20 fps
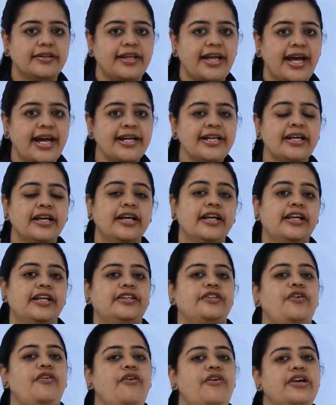that
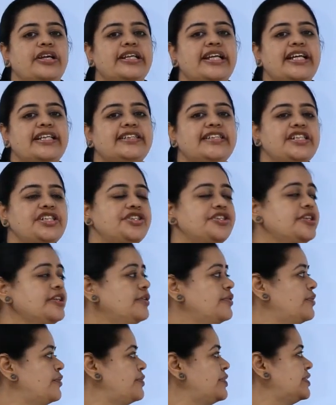the
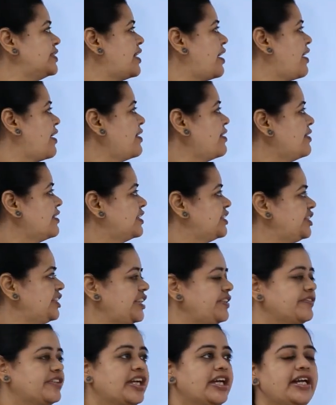organizational goals are
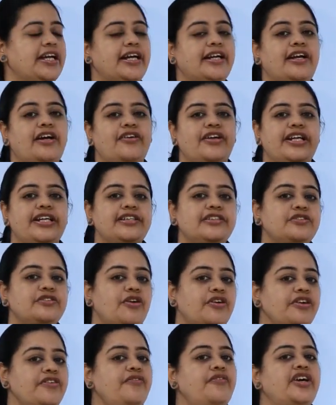achieved. Now, it is
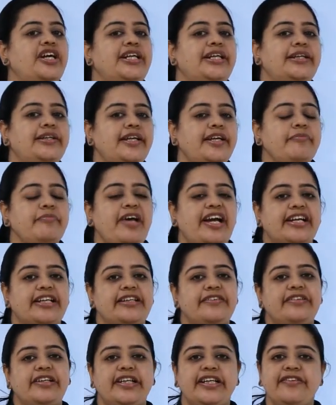not a one time
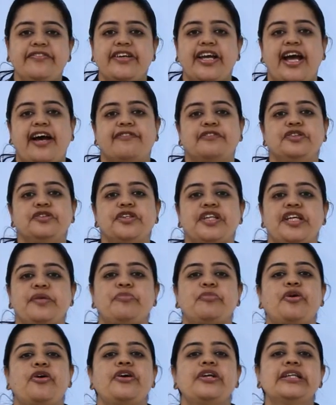activity, we have to
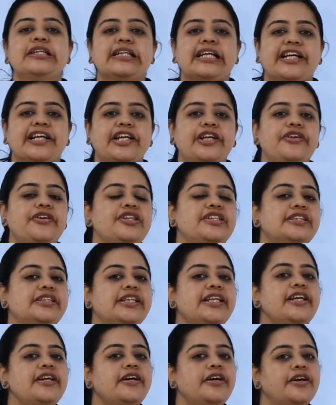keep on
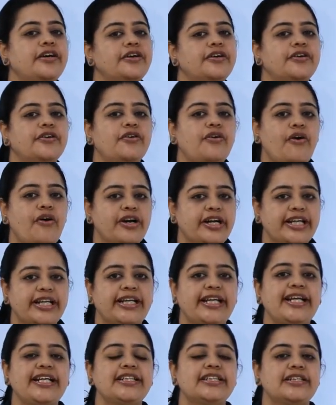continuously
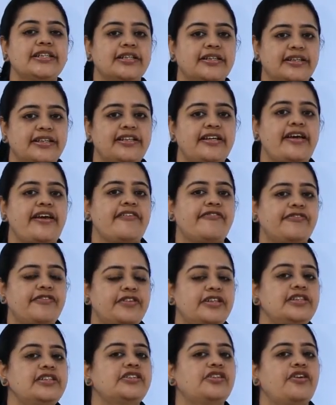coordinate the
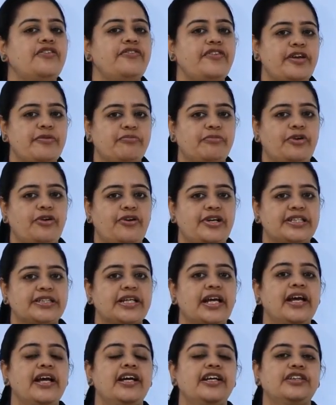efforts of
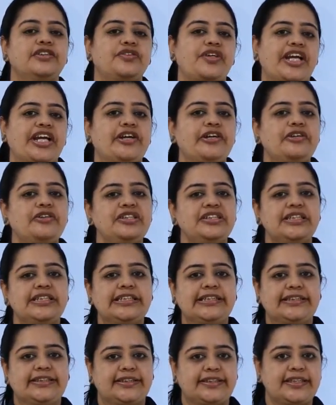employees. So I cannot
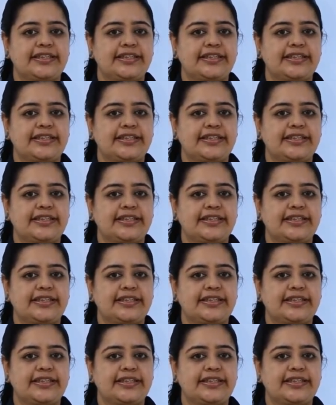just